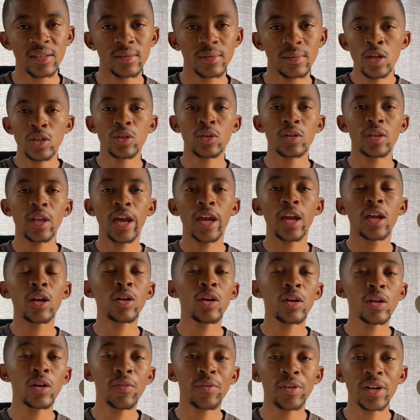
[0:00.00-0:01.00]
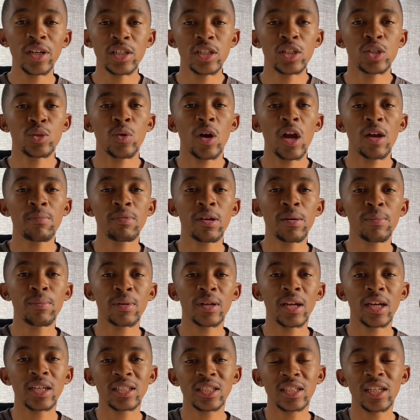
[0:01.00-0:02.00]
So there are a lot of reasons why people
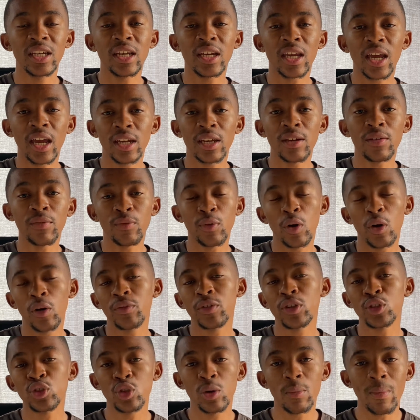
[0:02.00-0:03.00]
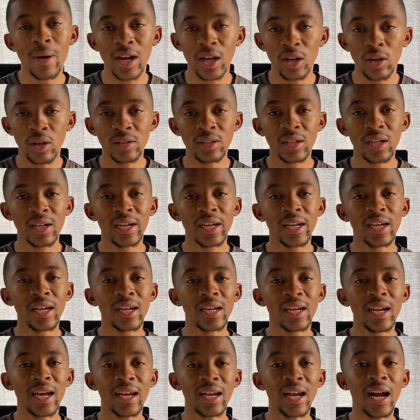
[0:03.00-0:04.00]
actually get involved into money laundering,
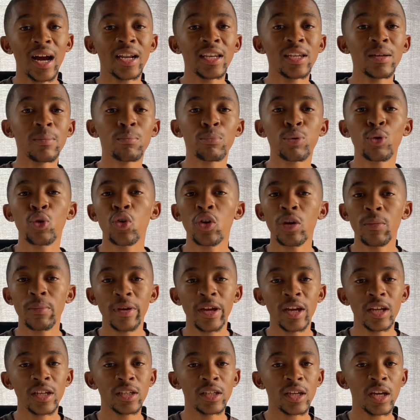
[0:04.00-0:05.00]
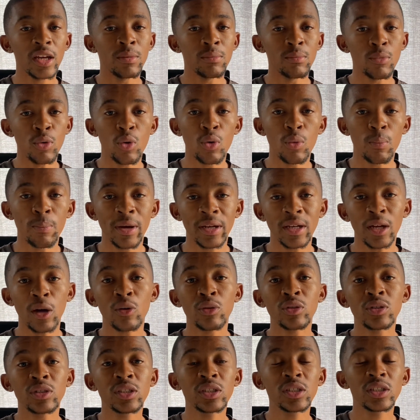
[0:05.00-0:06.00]
like unemployment and more, but I will
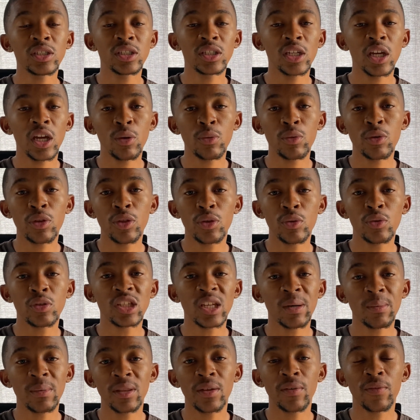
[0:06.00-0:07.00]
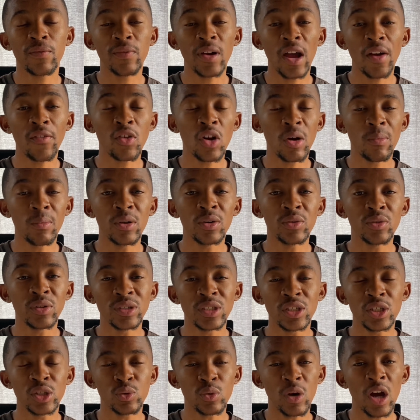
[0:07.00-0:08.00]
just share with you some of the 5 common
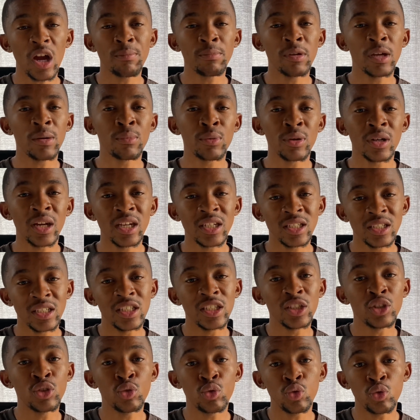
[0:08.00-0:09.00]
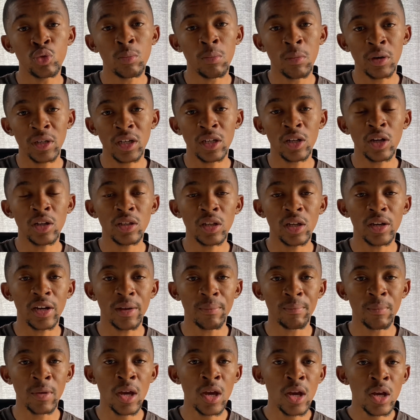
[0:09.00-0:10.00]
reasons why people actually do money laundering.
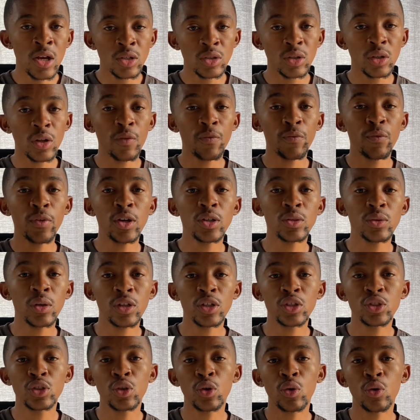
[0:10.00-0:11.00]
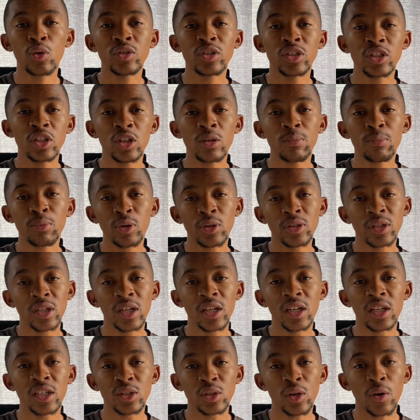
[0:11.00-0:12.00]
So the first one is to conceal
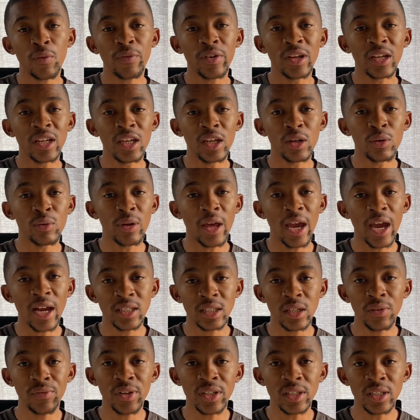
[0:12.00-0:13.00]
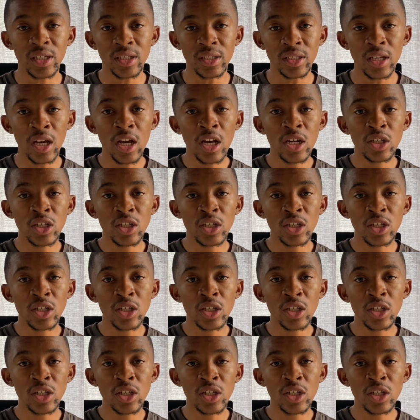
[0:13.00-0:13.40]
proceedings of illegal activities.